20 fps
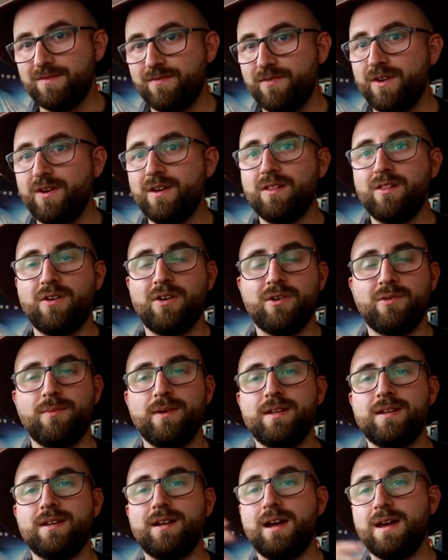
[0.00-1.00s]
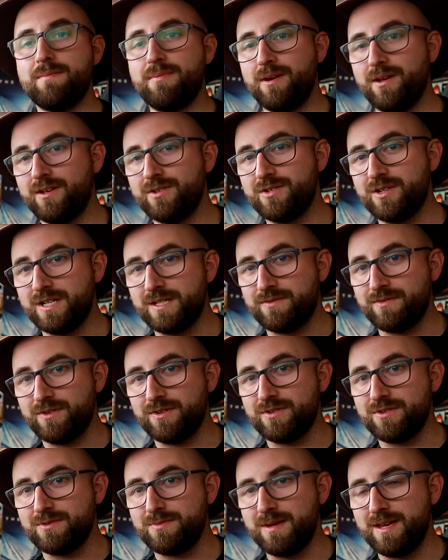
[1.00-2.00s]
Very long-winded. I apologize
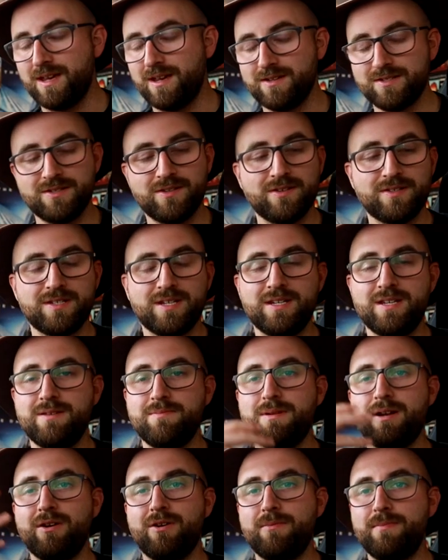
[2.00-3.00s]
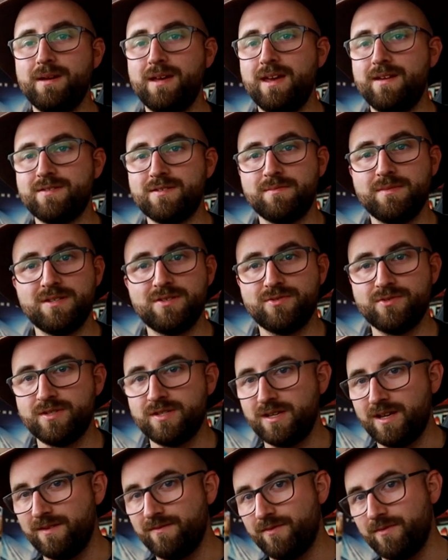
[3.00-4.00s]
for speaking as long as I did, but I hope I gave some
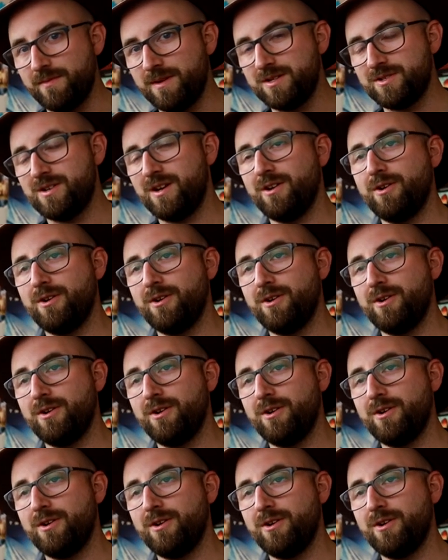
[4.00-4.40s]
interesting information.